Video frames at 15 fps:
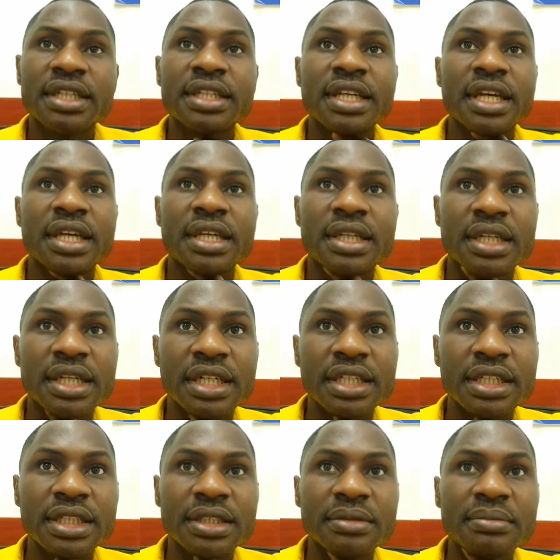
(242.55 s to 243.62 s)
Then
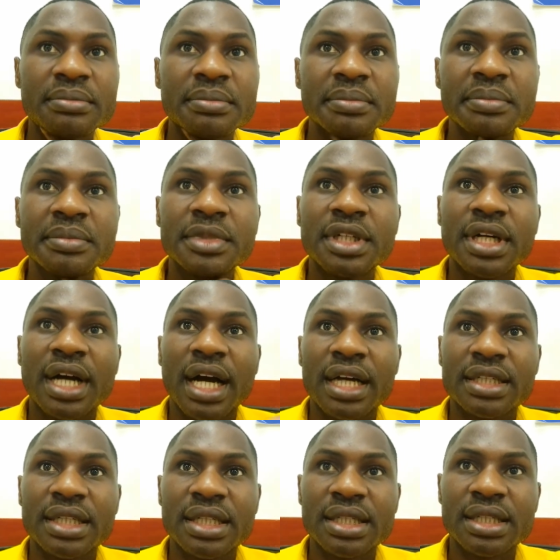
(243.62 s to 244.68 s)

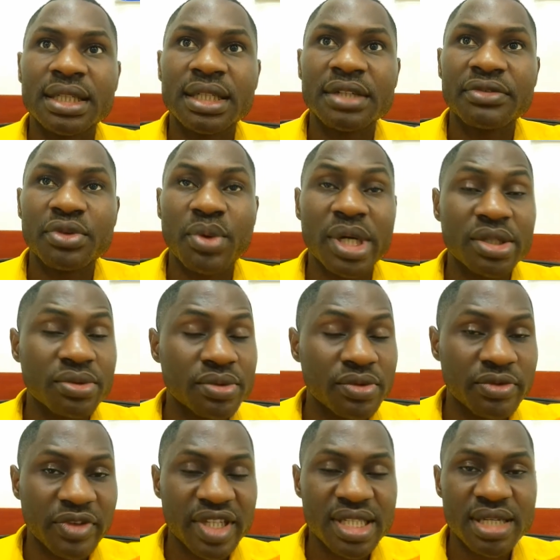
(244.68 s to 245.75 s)
I think if you want to
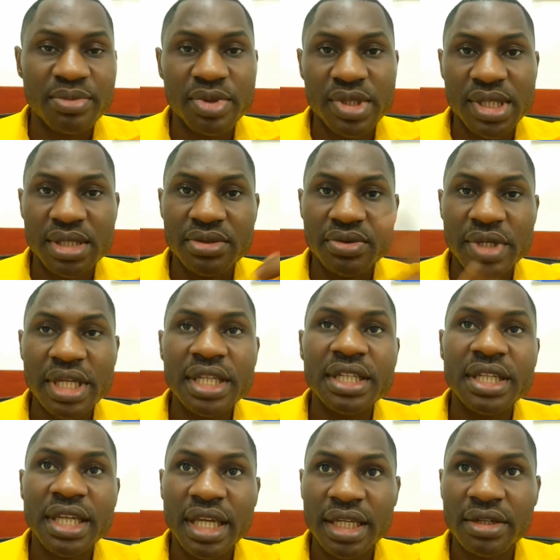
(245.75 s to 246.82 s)
do first deposit, you
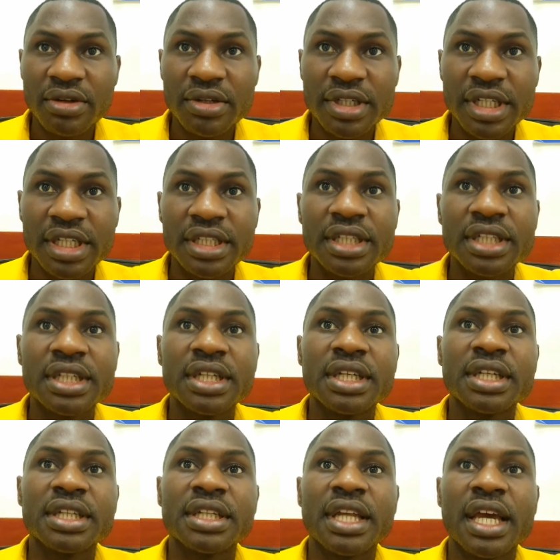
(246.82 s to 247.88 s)
indicate on it.
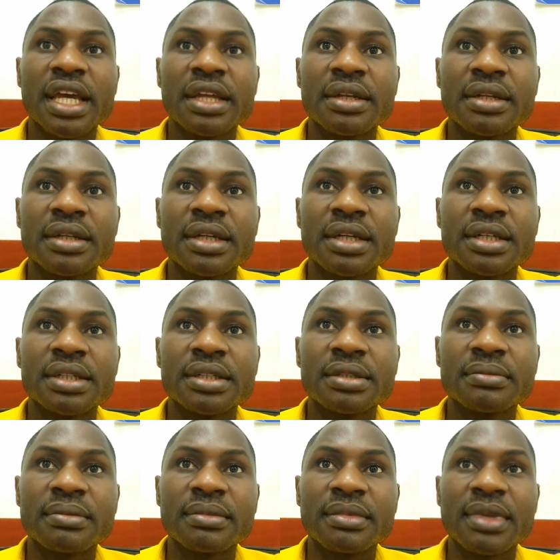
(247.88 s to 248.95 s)
Then
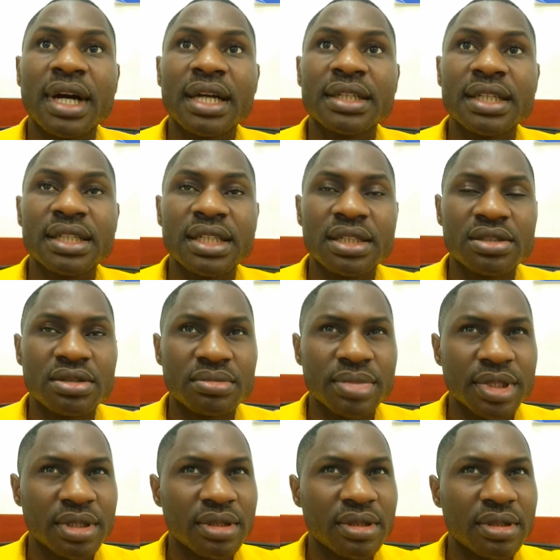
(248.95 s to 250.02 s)
I think that should
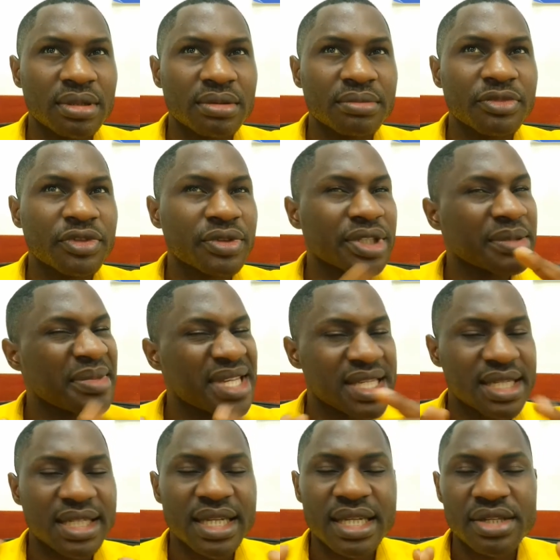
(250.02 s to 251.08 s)
be all for the
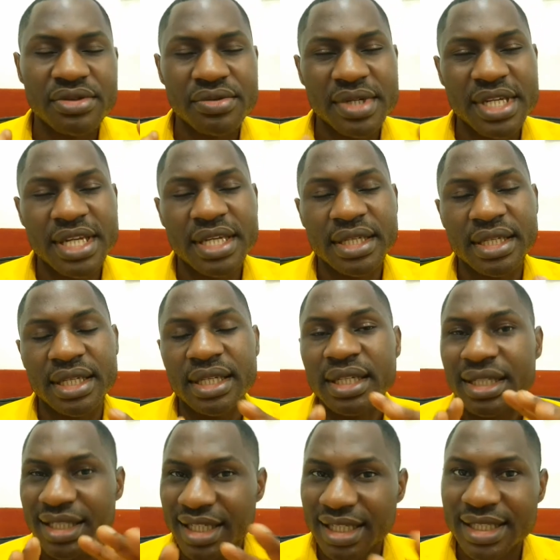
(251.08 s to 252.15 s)
basic things you need.
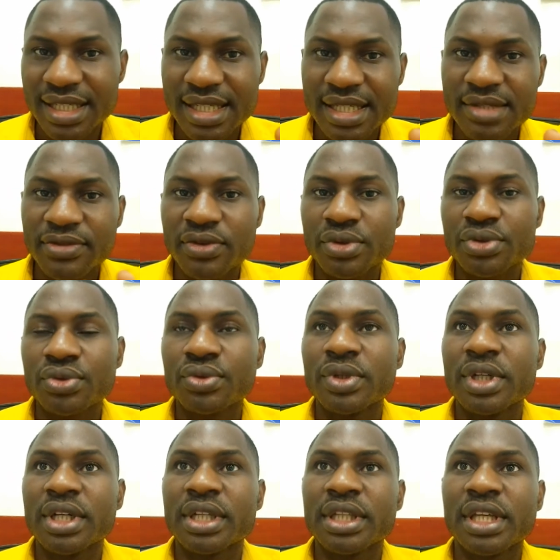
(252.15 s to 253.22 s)
That is for you.